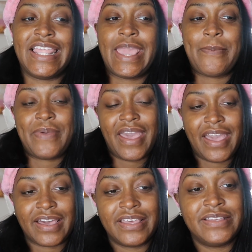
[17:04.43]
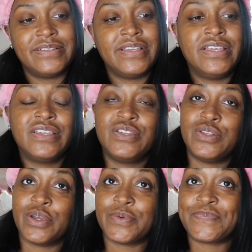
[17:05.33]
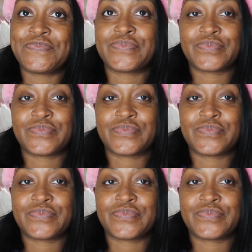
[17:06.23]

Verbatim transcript: laid back, you know,